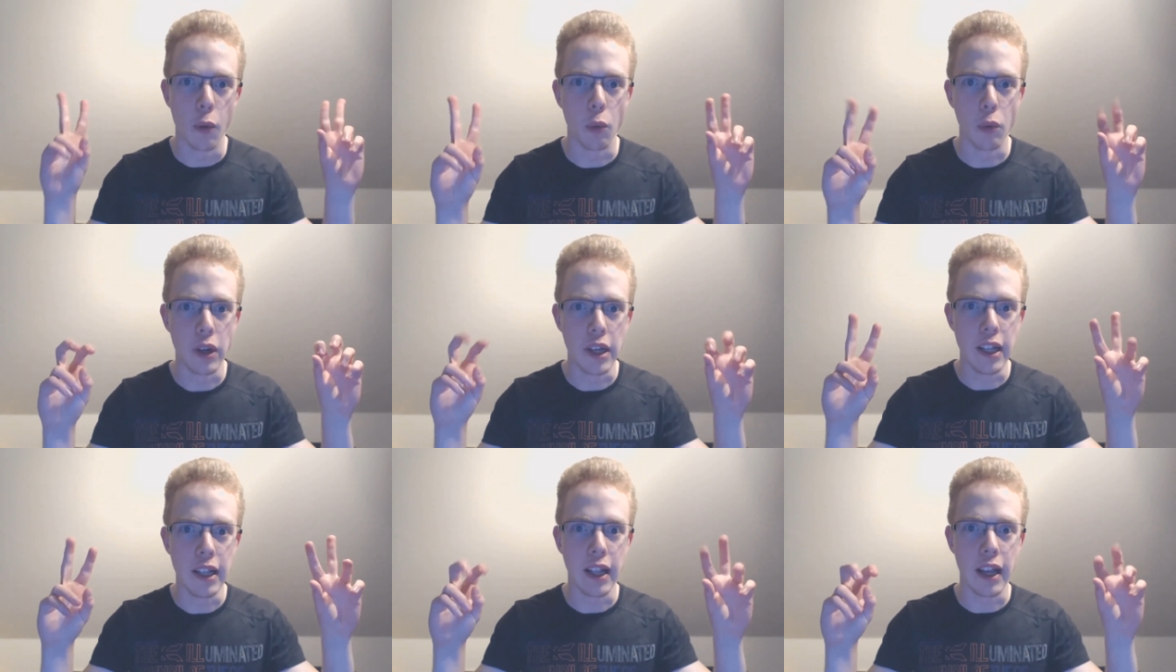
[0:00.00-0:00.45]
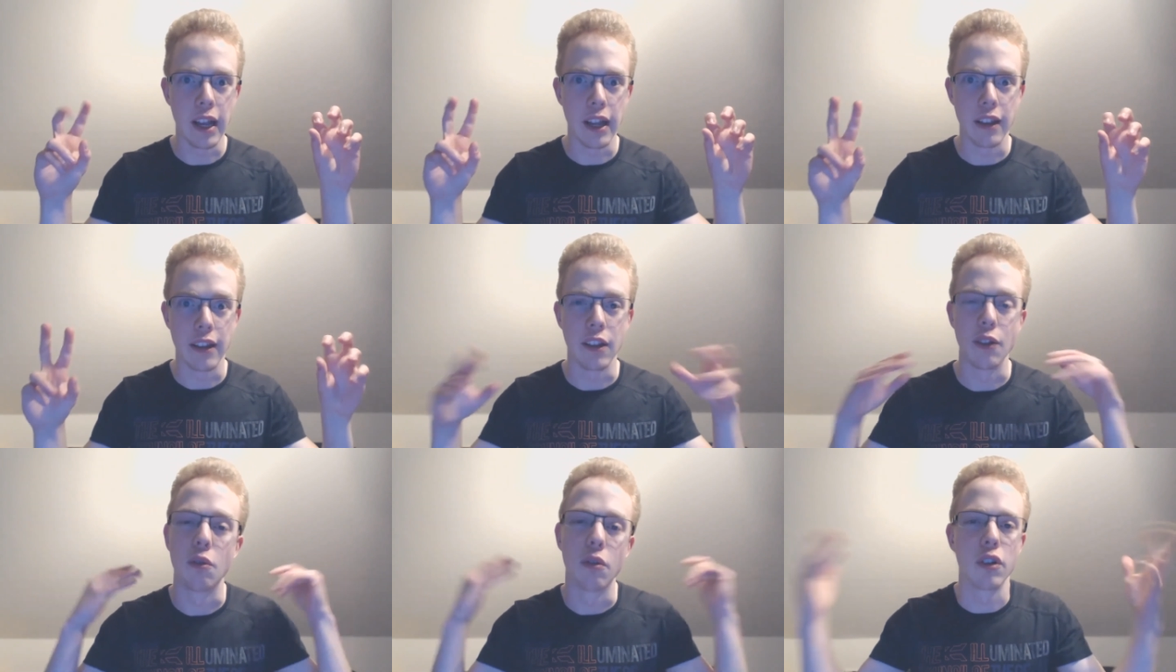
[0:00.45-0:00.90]
real
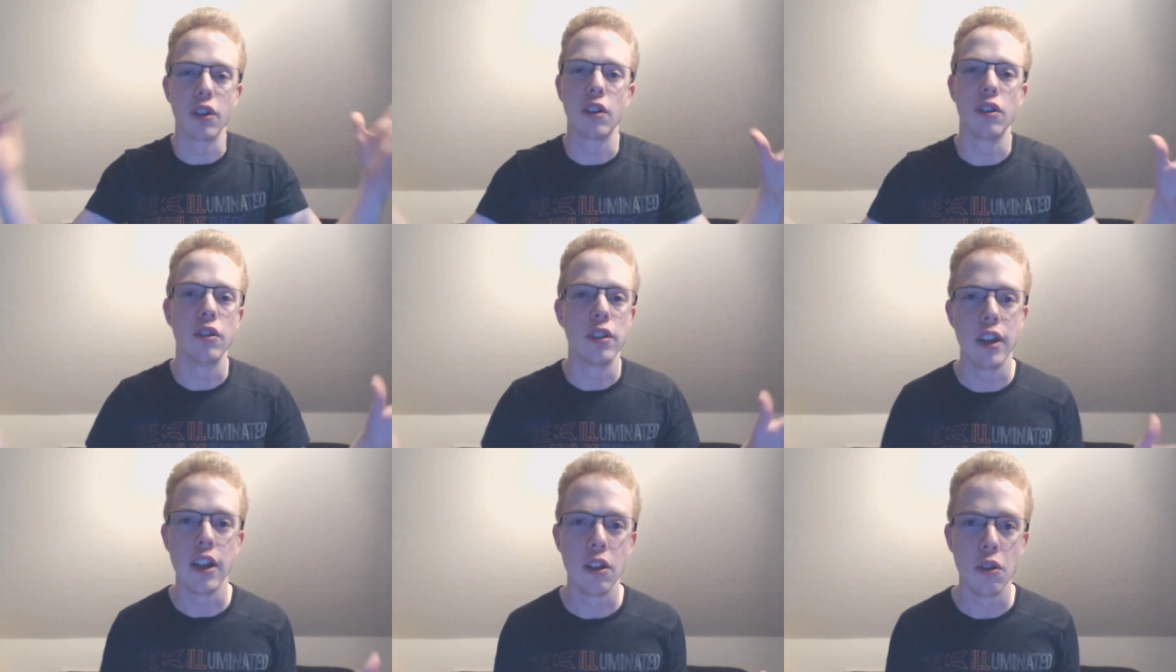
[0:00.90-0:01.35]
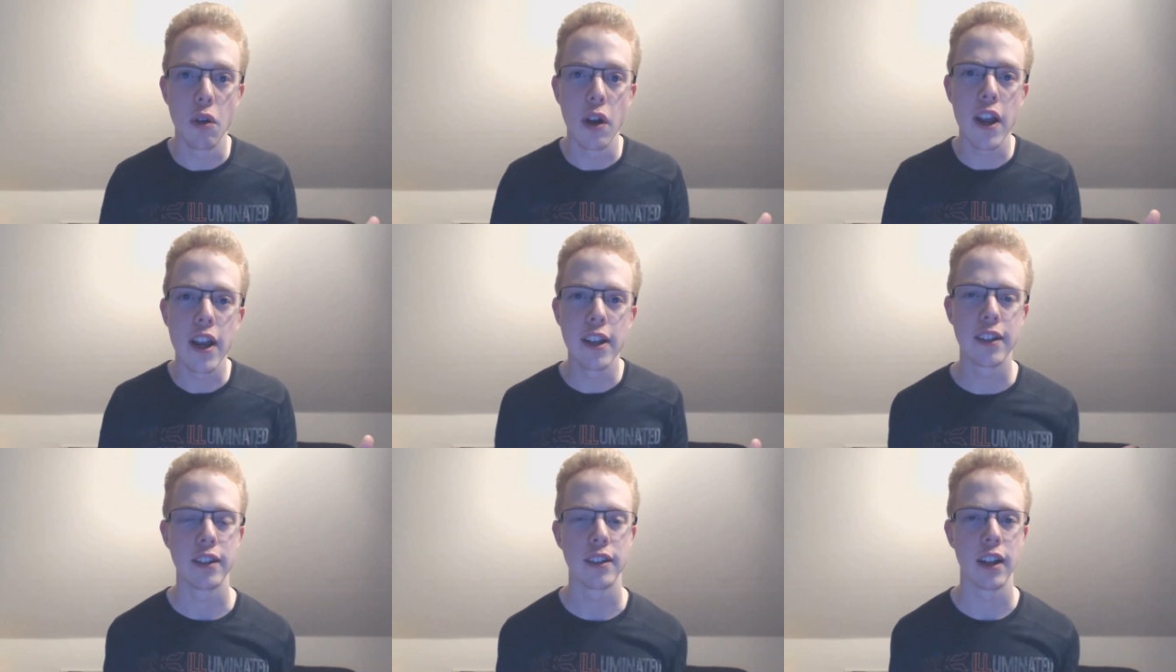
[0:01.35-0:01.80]
ending or the
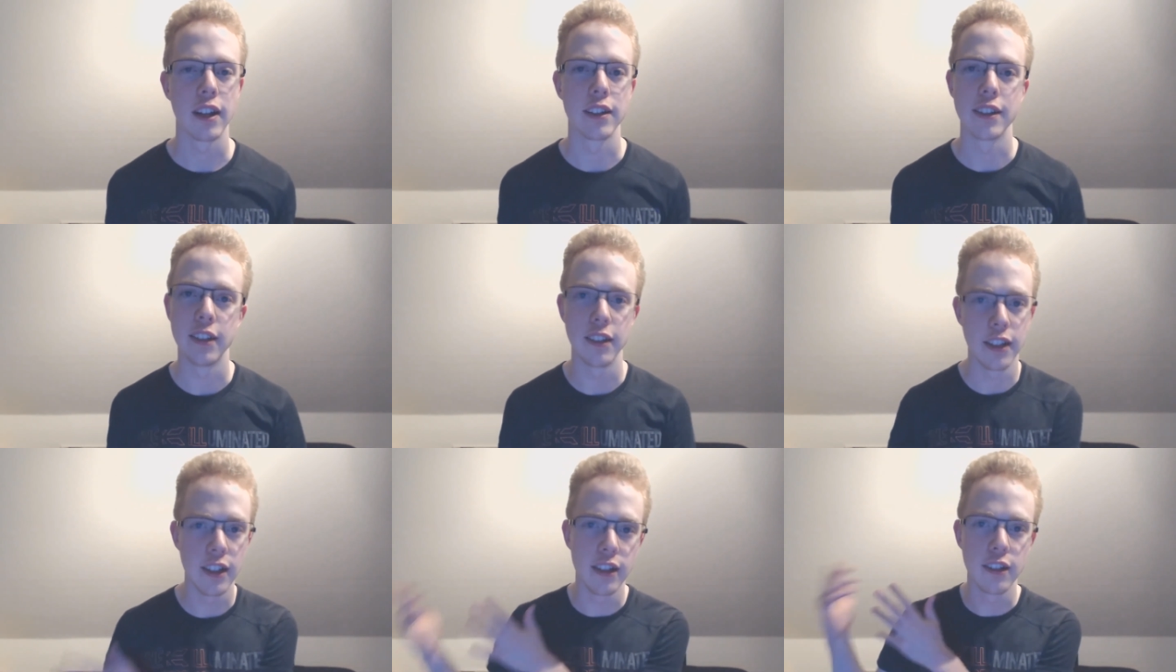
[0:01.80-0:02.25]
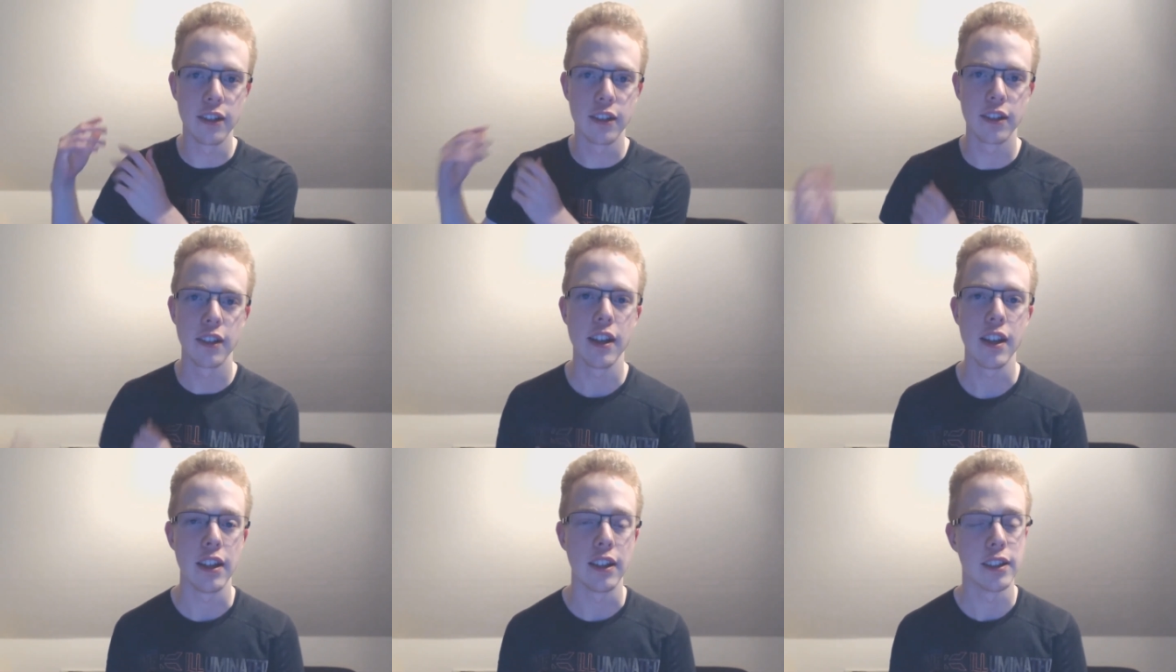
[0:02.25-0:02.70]
continuation as
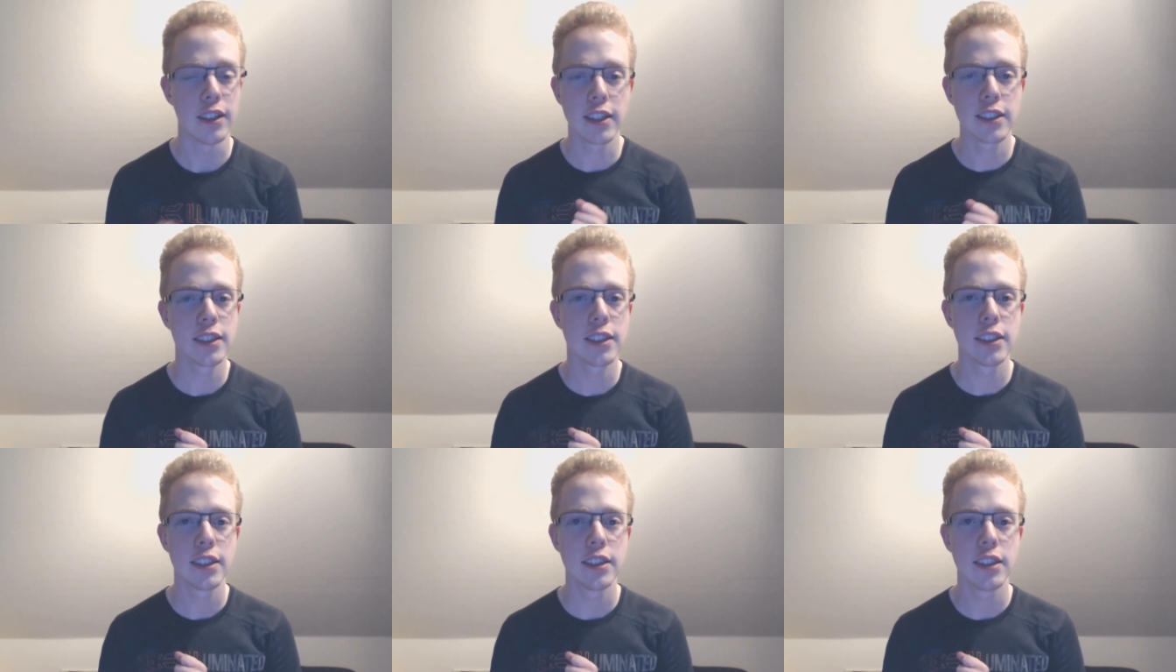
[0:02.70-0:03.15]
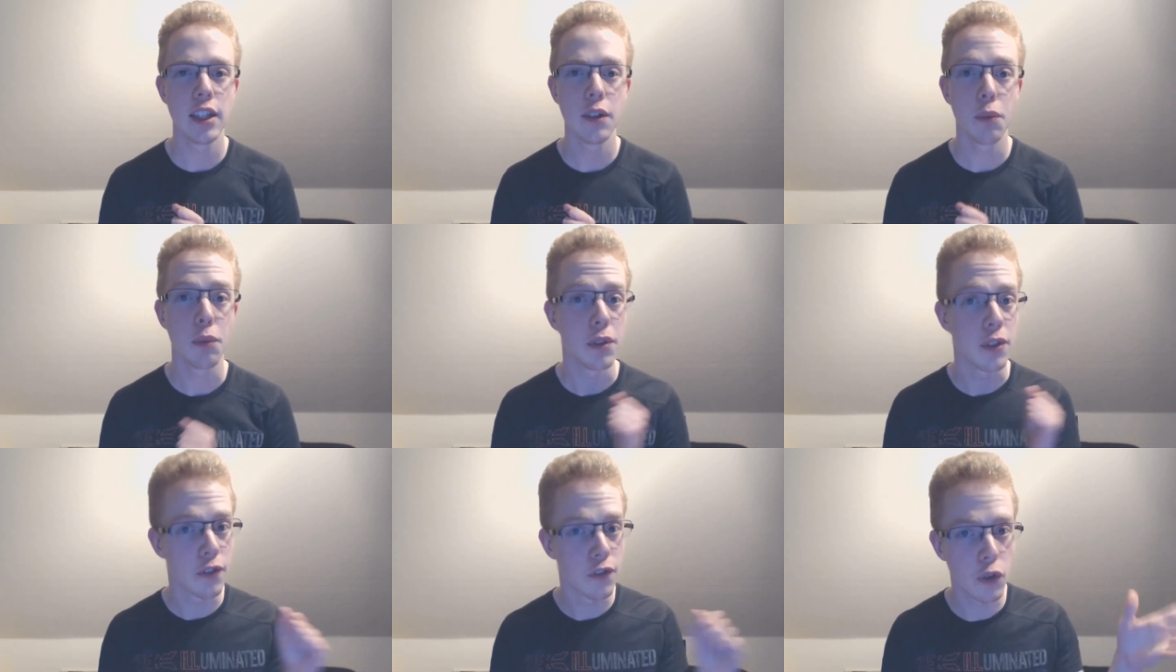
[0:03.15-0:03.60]
DLC, just as
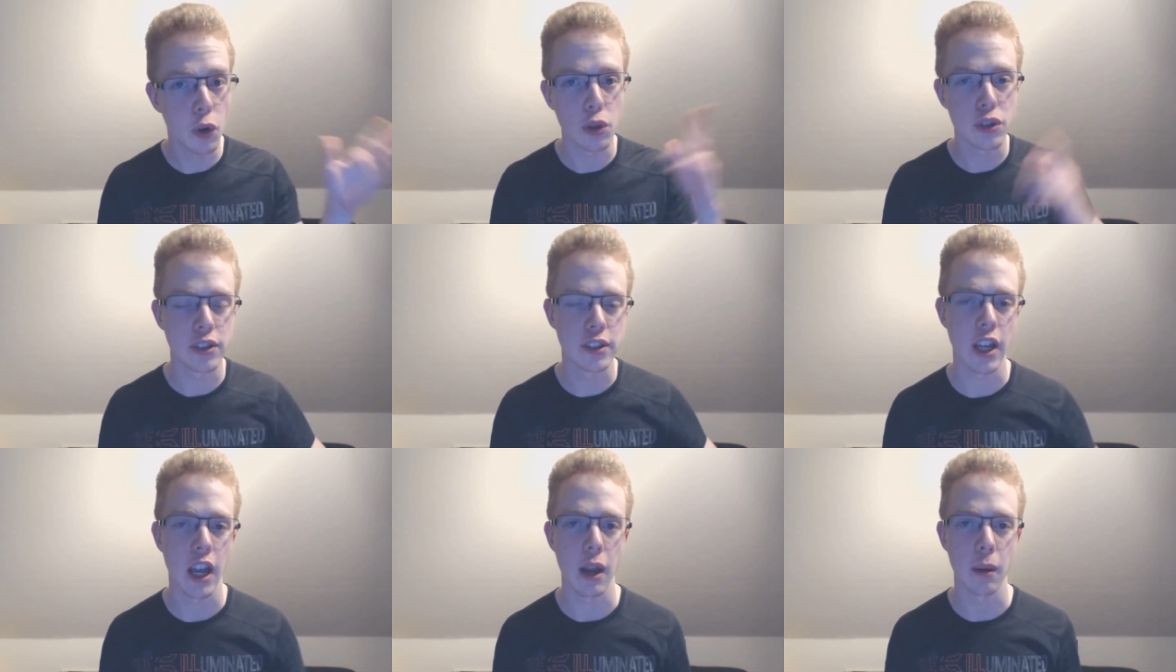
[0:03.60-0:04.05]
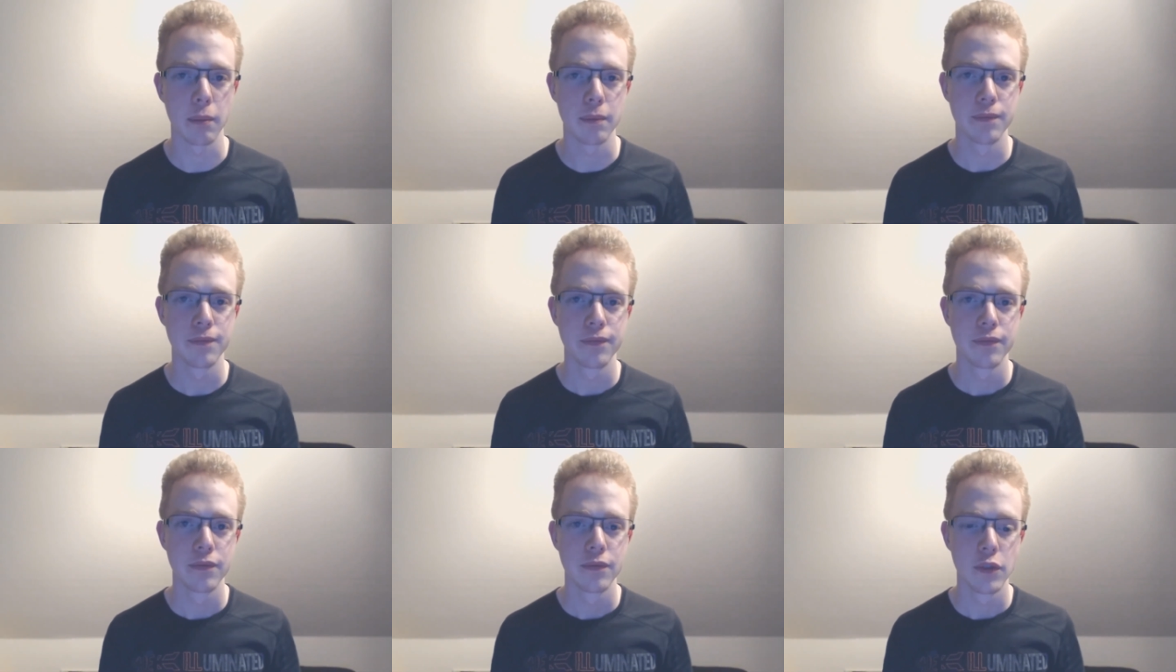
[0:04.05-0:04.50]
they did with the first
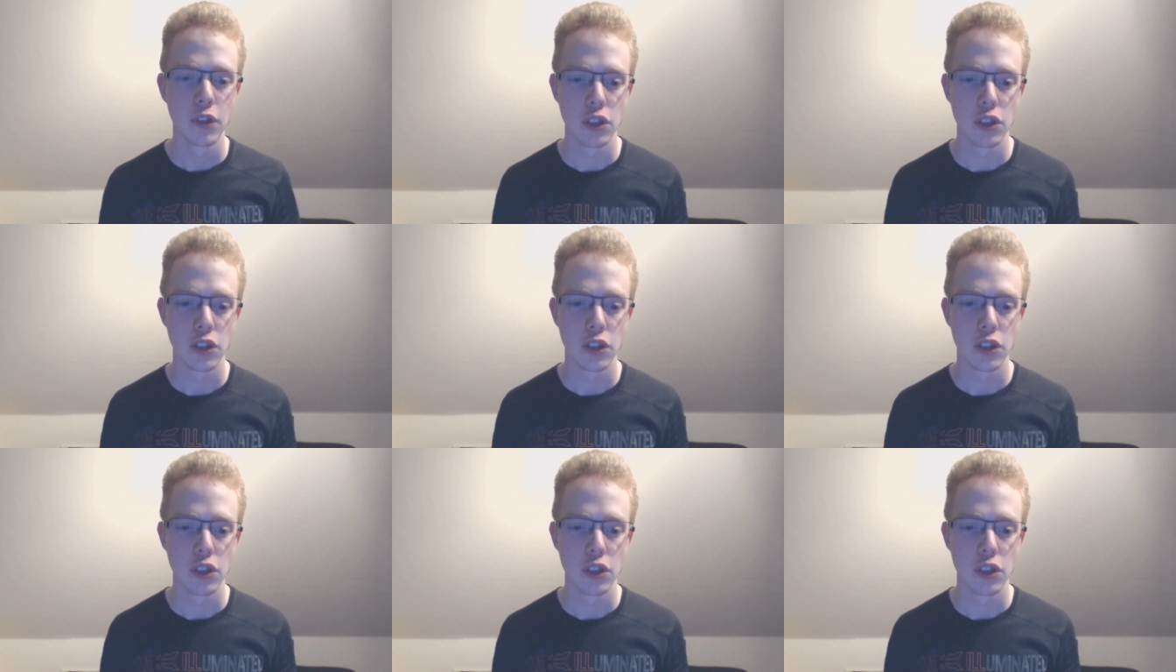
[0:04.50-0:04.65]
game.